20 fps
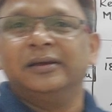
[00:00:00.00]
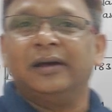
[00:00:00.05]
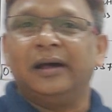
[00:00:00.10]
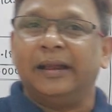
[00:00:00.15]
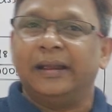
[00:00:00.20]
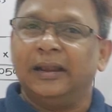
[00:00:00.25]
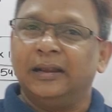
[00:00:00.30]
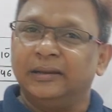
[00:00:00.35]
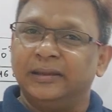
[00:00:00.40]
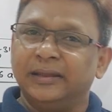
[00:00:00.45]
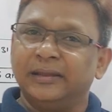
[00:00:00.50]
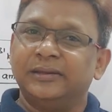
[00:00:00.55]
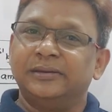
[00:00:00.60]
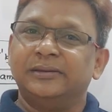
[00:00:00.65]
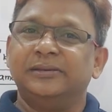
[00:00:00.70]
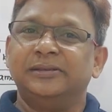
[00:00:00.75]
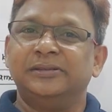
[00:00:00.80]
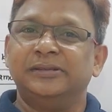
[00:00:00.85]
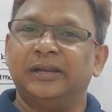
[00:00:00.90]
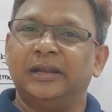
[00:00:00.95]

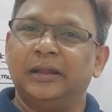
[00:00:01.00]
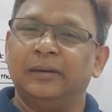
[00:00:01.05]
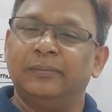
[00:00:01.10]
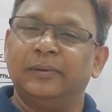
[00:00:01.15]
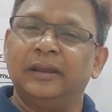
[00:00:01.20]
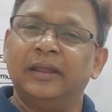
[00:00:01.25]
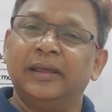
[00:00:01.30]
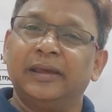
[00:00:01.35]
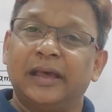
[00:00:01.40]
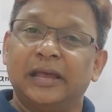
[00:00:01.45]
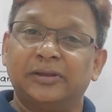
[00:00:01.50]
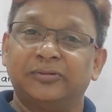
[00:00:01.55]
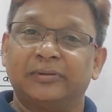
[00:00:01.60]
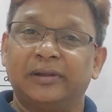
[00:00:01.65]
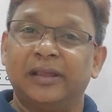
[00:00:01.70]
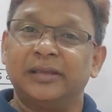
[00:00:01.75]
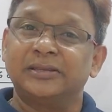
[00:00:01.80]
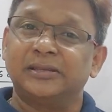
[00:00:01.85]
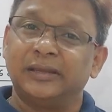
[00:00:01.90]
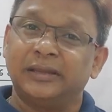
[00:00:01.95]
IIT JEE as
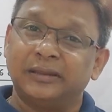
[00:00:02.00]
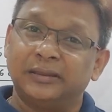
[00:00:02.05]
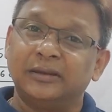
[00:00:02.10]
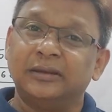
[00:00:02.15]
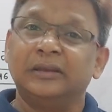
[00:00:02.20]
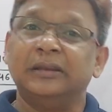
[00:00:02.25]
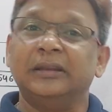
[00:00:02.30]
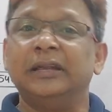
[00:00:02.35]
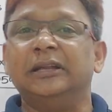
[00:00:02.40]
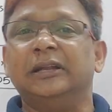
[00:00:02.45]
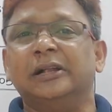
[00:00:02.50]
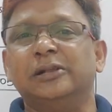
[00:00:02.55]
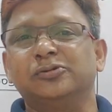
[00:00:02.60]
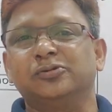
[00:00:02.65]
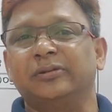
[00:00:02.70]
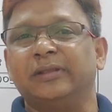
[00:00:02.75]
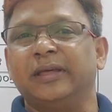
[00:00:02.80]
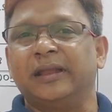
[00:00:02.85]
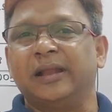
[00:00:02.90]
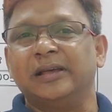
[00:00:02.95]
well as in the NEET also
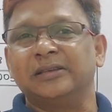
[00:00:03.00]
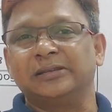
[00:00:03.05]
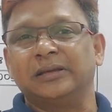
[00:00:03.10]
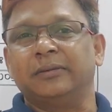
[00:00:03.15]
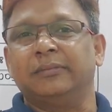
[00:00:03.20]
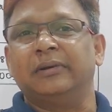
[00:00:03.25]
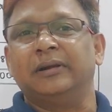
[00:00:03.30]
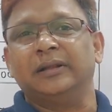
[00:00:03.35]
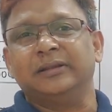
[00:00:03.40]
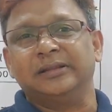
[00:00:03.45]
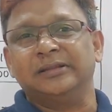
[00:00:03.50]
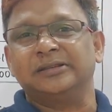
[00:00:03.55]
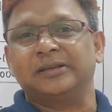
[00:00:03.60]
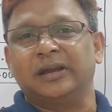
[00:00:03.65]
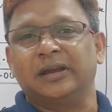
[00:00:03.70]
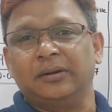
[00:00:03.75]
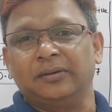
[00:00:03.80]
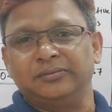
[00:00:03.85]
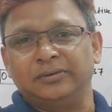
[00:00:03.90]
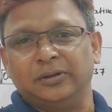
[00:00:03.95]
they are asking beta this
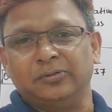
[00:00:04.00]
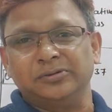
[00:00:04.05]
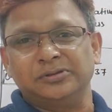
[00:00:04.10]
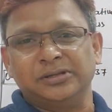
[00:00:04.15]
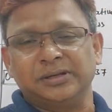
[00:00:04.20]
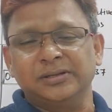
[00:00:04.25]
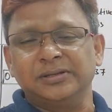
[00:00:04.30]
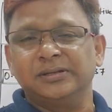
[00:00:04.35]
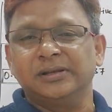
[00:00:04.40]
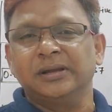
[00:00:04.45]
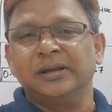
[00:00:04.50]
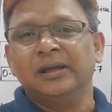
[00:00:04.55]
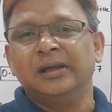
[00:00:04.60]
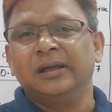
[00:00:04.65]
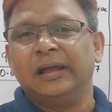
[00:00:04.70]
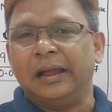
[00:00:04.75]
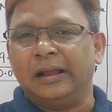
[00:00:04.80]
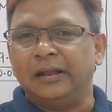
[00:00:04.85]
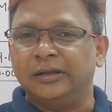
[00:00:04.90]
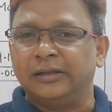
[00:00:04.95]
kind of the questions.
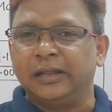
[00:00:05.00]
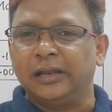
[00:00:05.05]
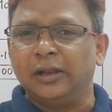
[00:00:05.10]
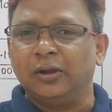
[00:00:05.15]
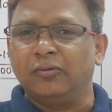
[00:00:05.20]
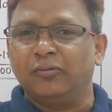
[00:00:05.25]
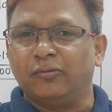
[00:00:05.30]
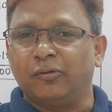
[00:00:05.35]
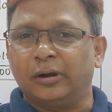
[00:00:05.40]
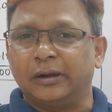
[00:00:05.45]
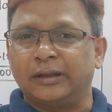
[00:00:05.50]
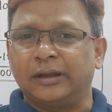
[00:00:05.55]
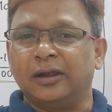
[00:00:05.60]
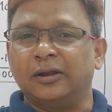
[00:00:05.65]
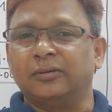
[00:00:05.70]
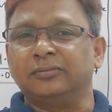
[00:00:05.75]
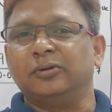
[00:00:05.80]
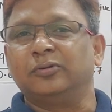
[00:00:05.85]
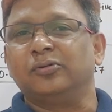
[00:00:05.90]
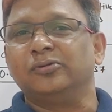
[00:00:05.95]
I'll tell you what
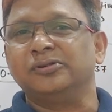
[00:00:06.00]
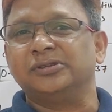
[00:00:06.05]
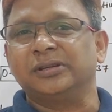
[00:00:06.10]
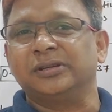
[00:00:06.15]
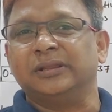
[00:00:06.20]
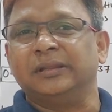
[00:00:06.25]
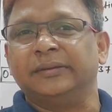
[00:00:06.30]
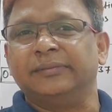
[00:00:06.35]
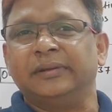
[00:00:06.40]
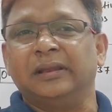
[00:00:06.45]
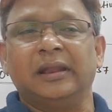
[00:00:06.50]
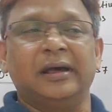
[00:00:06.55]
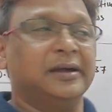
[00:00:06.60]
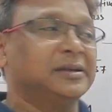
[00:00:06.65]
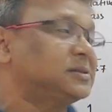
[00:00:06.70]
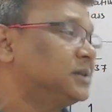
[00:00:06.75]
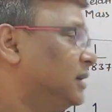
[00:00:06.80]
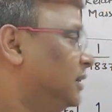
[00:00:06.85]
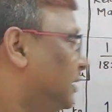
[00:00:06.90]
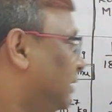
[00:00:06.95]
kind of the question they will
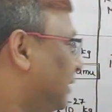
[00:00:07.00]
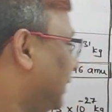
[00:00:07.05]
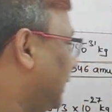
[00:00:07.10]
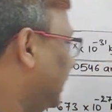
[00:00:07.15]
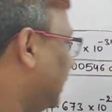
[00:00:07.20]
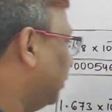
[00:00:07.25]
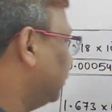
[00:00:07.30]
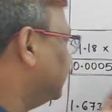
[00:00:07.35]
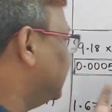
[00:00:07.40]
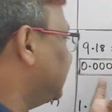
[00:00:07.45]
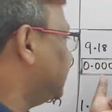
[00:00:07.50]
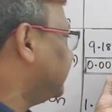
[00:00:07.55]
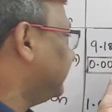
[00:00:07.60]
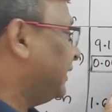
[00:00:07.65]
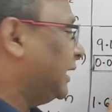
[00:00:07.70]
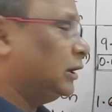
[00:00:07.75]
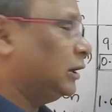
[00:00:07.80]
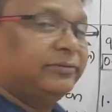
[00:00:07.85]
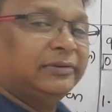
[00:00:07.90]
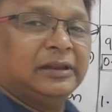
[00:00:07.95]
ask and how this
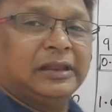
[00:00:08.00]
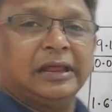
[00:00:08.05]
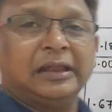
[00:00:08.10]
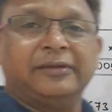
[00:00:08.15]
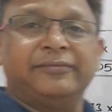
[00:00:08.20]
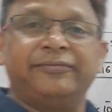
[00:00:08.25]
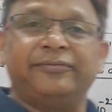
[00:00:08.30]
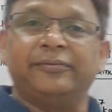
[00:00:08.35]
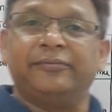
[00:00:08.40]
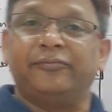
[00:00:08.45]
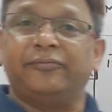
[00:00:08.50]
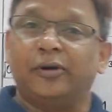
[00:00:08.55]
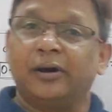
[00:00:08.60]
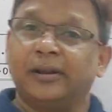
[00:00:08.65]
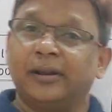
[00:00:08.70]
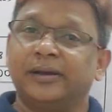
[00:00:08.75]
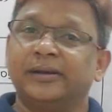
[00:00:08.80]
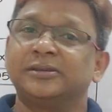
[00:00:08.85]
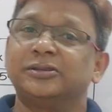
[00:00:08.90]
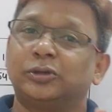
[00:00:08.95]
value will help
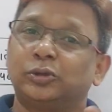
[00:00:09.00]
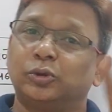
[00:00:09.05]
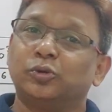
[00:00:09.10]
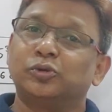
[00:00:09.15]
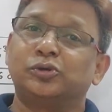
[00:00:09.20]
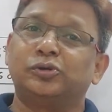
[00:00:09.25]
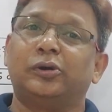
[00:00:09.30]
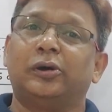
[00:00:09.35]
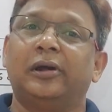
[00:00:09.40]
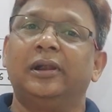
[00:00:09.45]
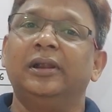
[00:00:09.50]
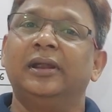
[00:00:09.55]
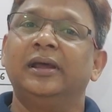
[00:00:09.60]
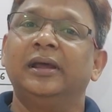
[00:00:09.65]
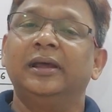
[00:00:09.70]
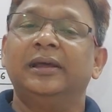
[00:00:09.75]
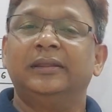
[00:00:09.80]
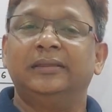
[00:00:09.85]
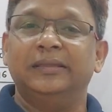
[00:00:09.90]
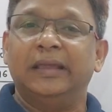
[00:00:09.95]
for us to solve
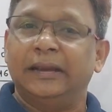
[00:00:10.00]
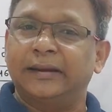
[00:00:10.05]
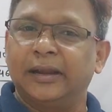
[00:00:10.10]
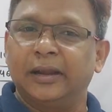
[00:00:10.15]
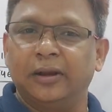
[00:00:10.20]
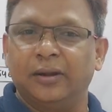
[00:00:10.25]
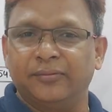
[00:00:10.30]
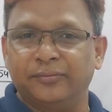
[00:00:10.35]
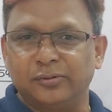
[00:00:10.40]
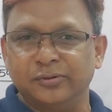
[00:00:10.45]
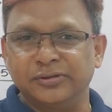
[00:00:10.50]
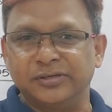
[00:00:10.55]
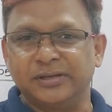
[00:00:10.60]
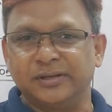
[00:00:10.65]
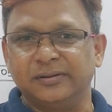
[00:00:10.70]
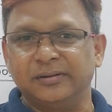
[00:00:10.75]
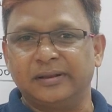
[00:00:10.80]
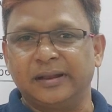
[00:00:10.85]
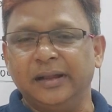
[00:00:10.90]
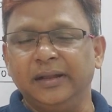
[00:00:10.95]
that kind of
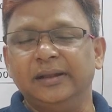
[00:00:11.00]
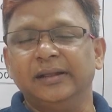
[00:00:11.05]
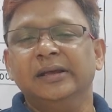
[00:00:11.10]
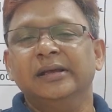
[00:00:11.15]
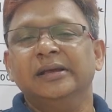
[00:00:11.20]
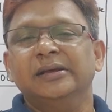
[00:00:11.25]
question, right?